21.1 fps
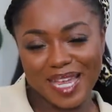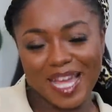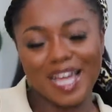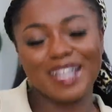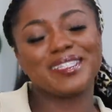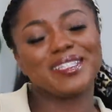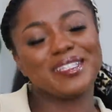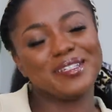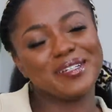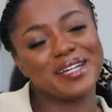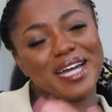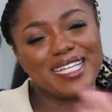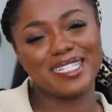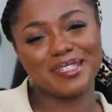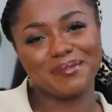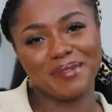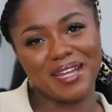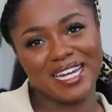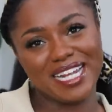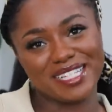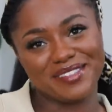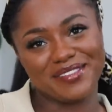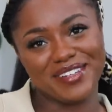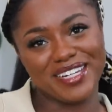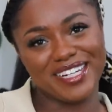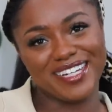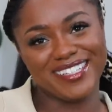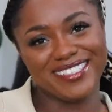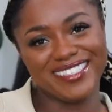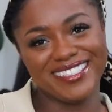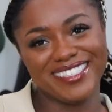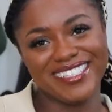I'll see you guys in my next
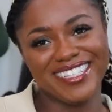video.